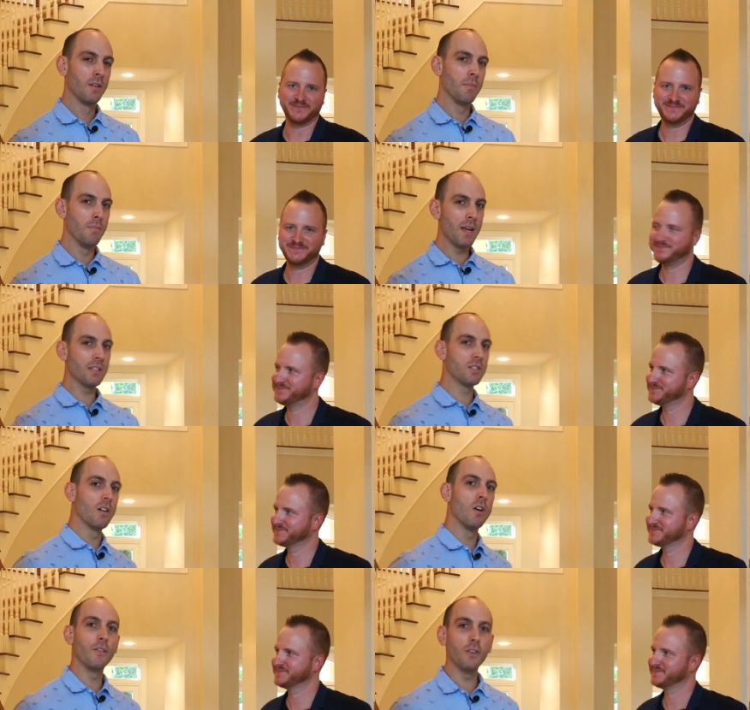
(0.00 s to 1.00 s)
Speaker 1: own. Make it
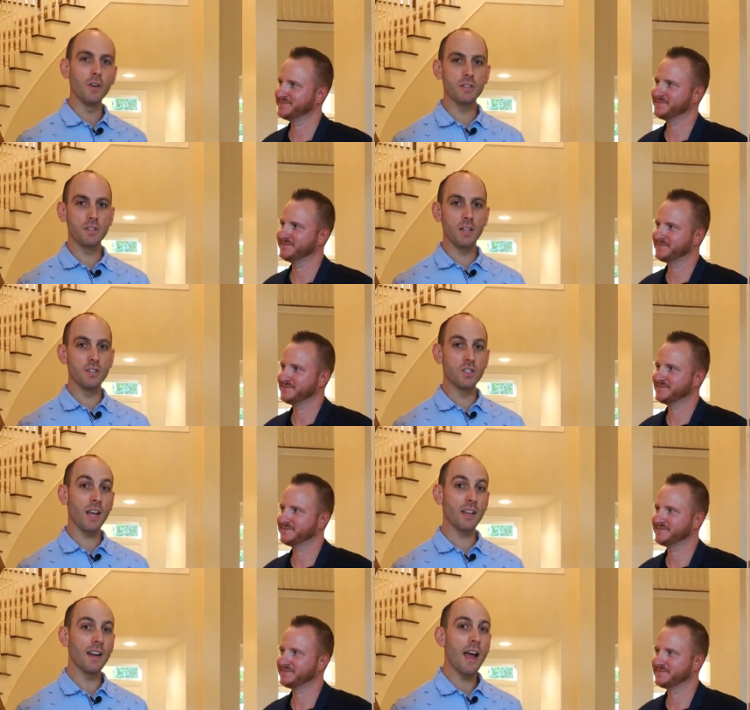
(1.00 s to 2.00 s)
your own. If you're interested in
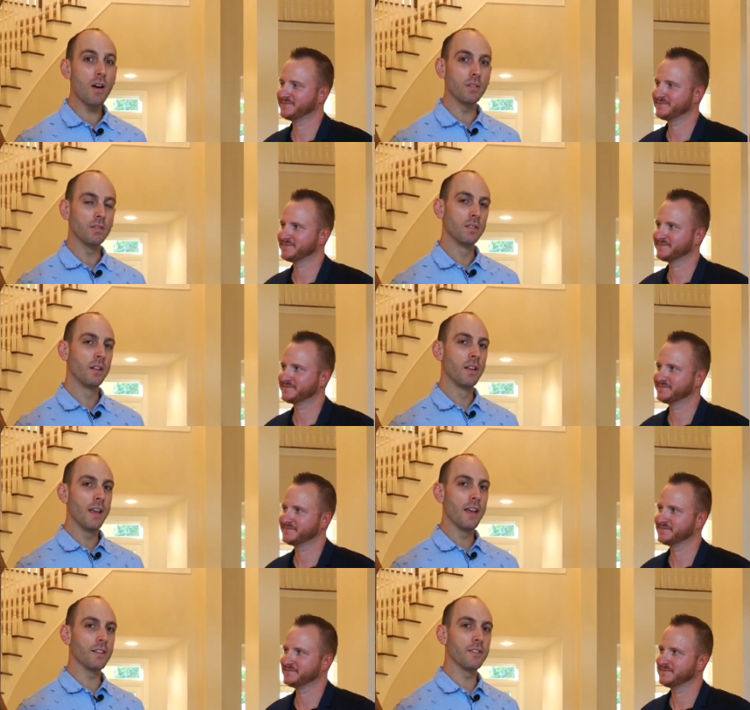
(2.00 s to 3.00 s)
checking it out,
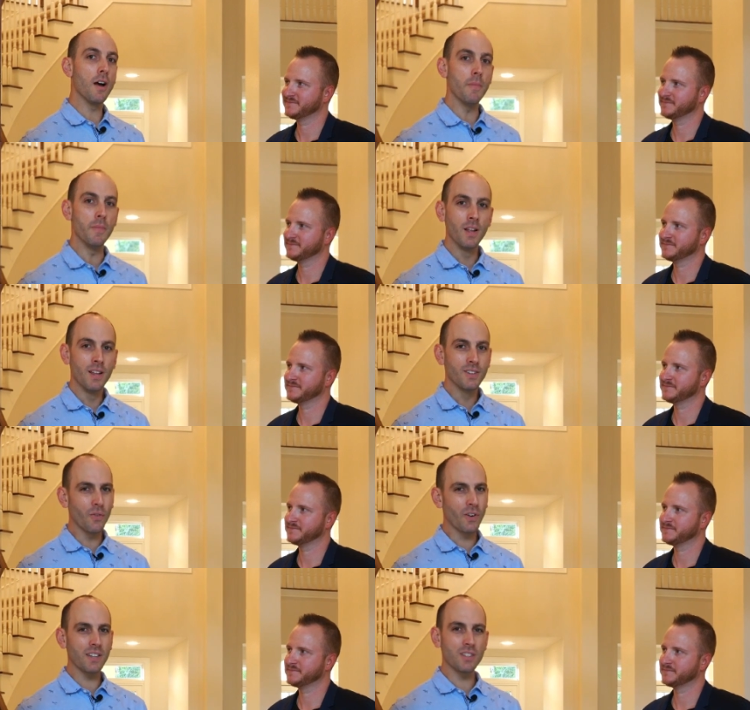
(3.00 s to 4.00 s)
hit us up.
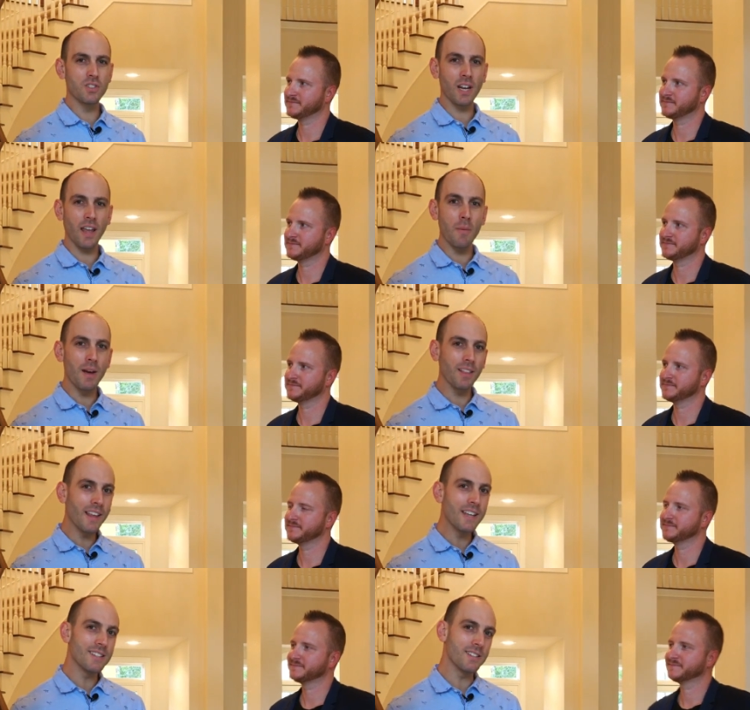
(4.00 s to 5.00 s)
Don't forget to check out my
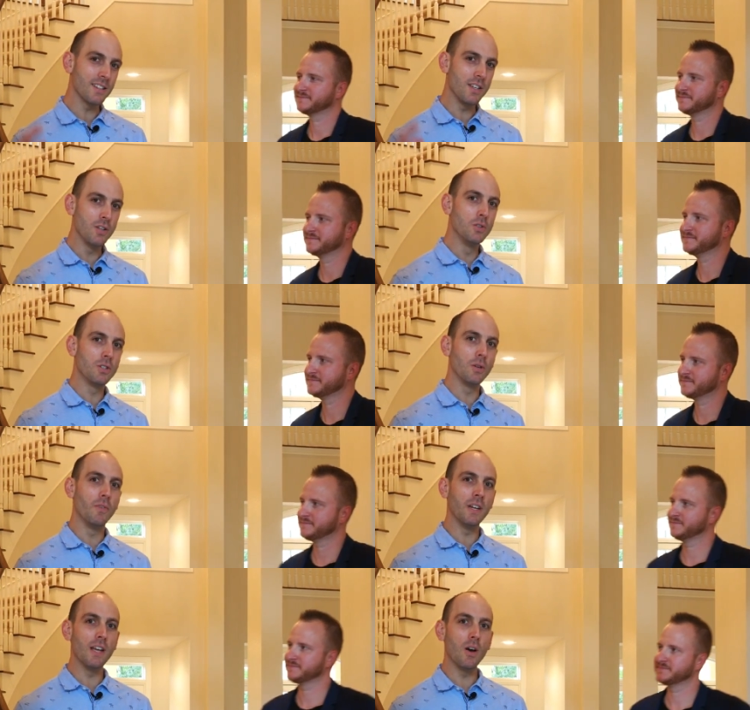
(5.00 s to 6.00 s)
latest YouTube
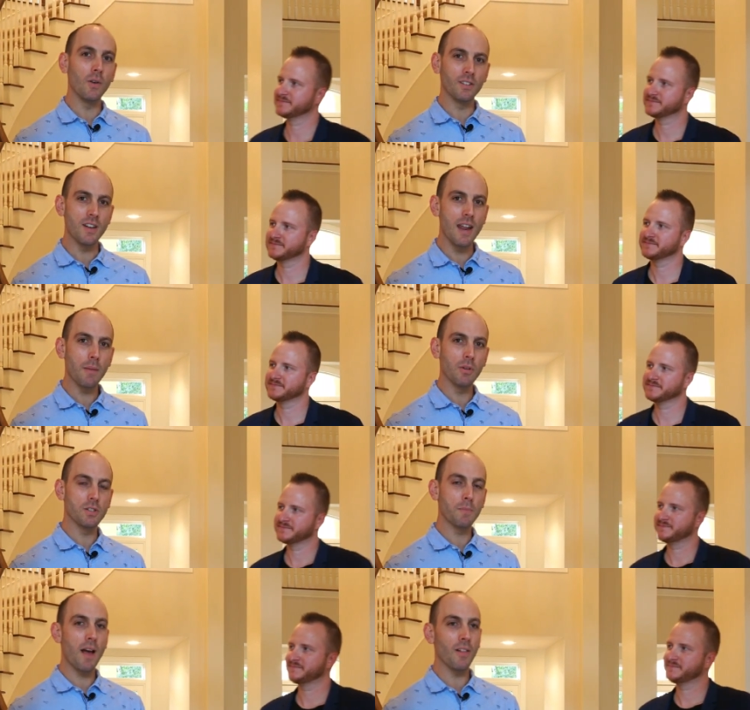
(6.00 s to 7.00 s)
video. It's a
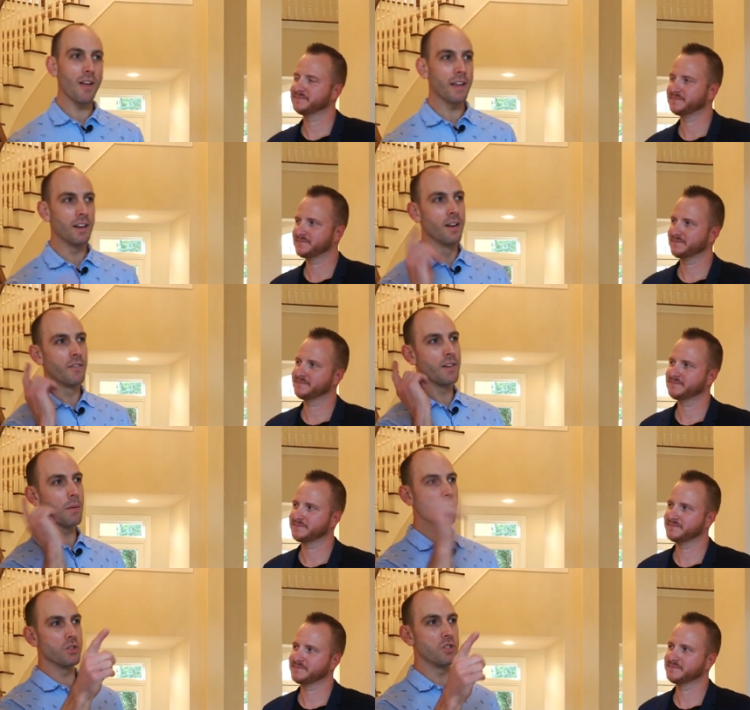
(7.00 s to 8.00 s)
neighborhood spotlight,
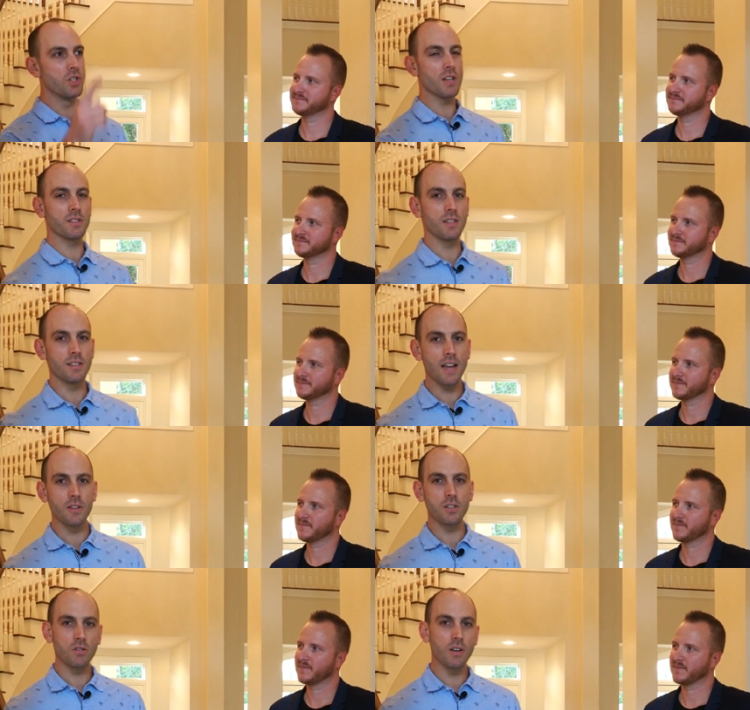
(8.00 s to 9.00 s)
neighborhood just
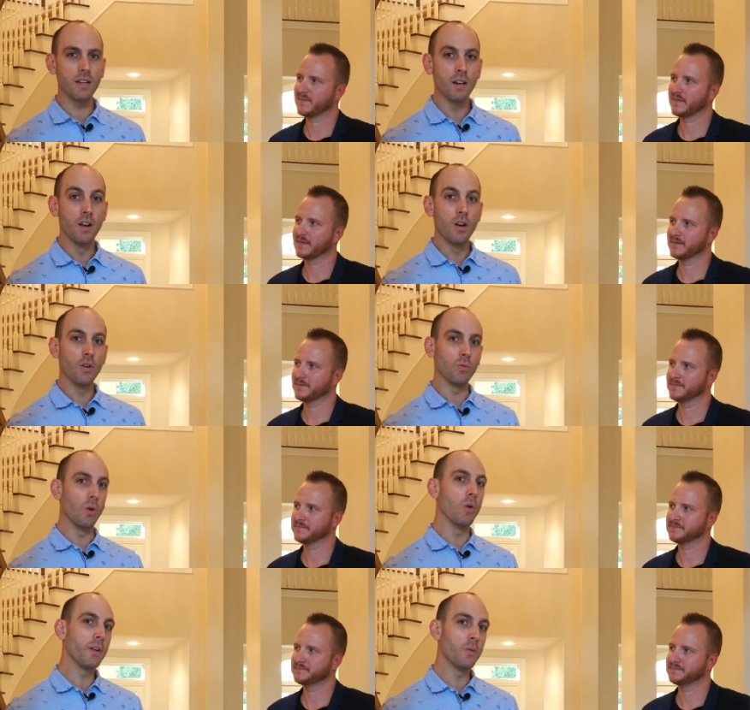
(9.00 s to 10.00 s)
down the street,
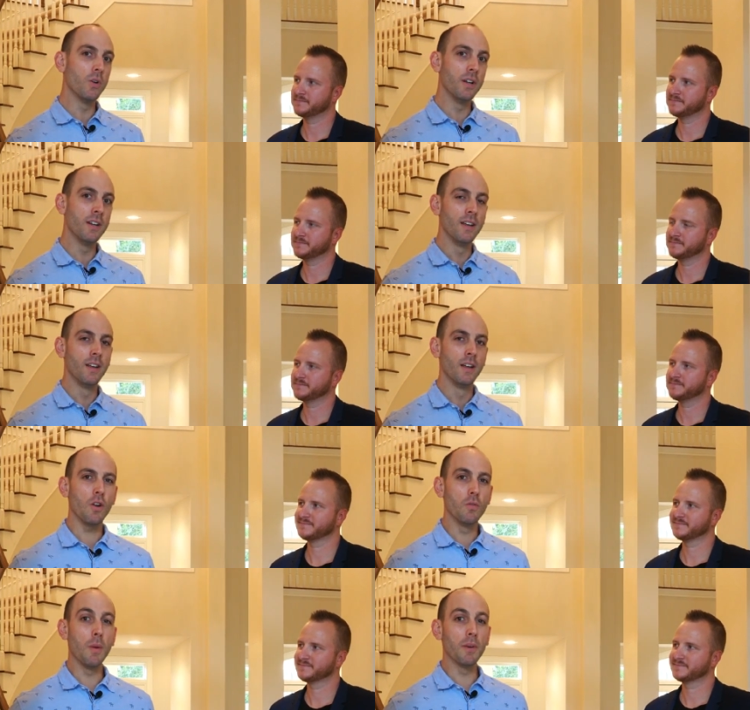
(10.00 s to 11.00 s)
Rollingwood.
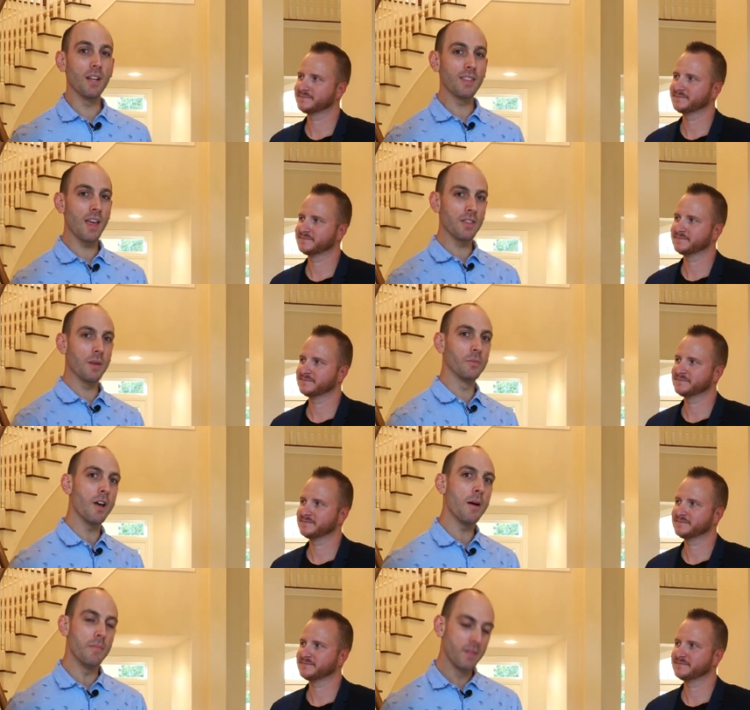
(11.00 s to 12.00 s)
Remember to hit that
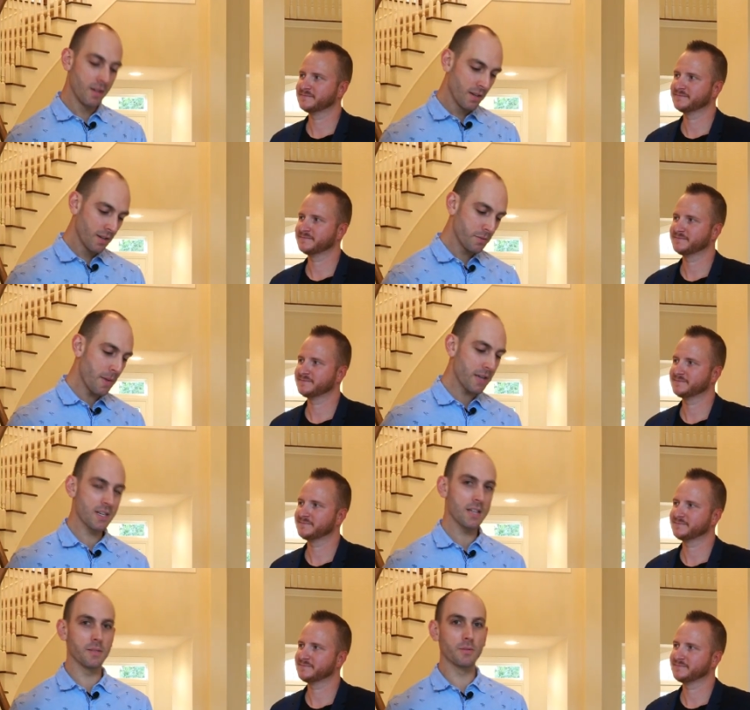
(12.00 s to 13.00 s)
thumbs up, smash
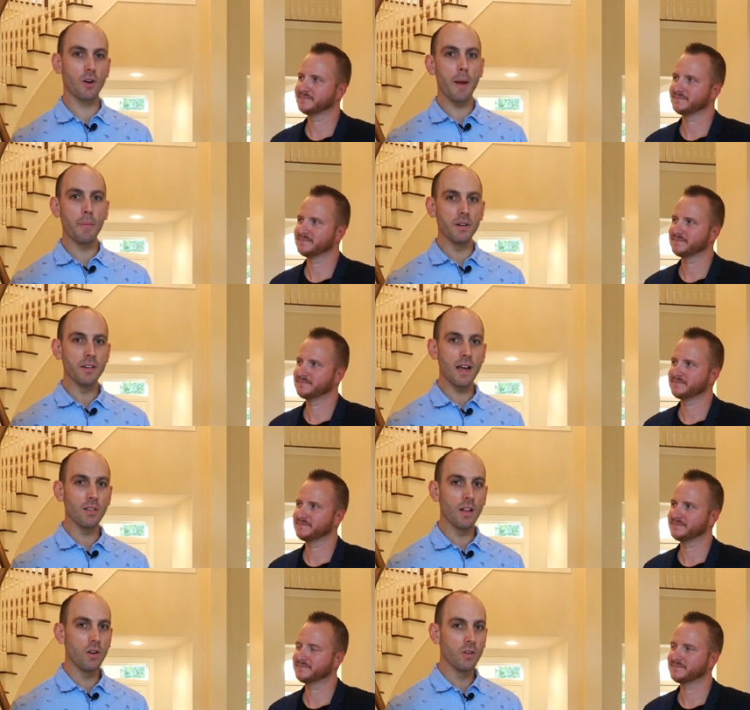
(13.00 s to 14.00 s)
that subscribe button
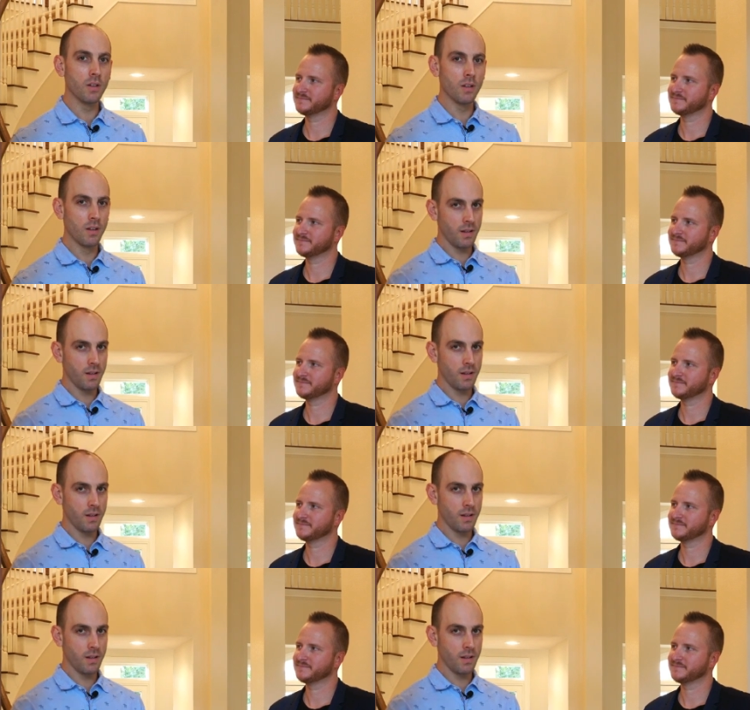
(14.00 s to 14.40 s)
down low.